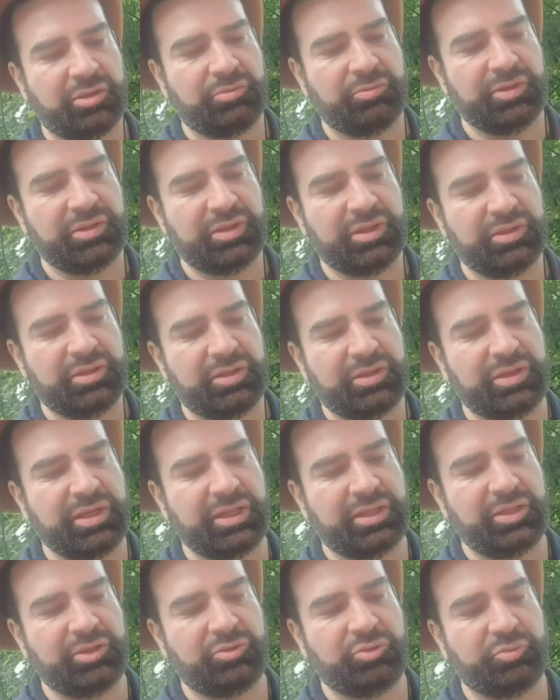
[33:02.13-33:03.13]
We didn't
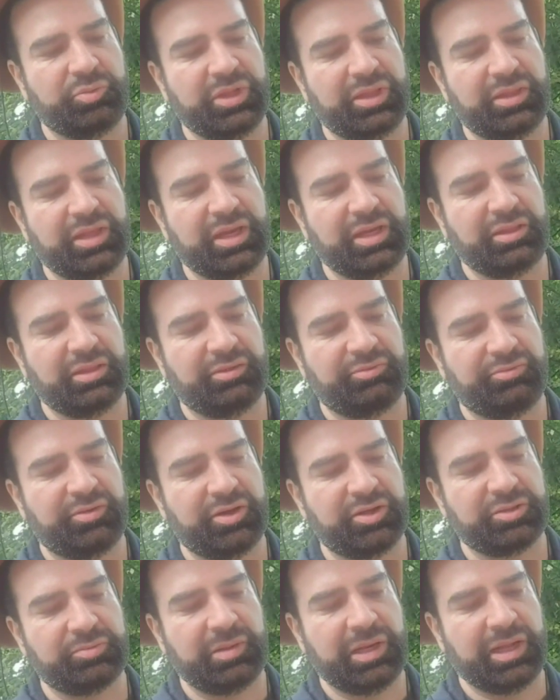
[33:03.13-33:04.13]
need it to be there in the
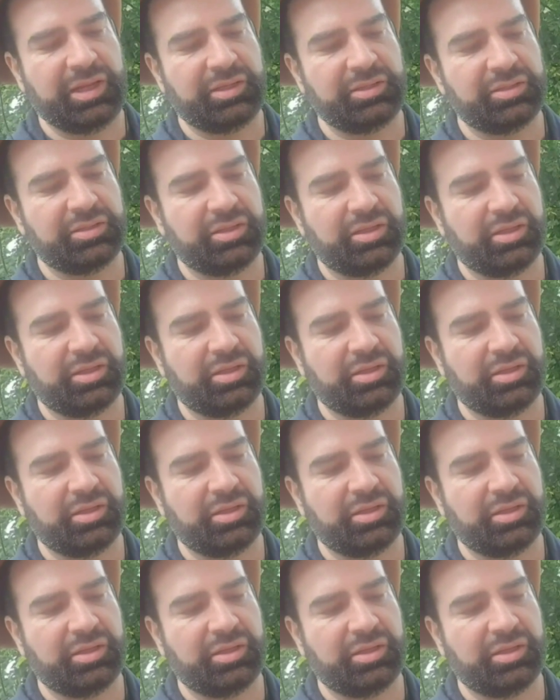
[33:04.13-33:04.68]
first place.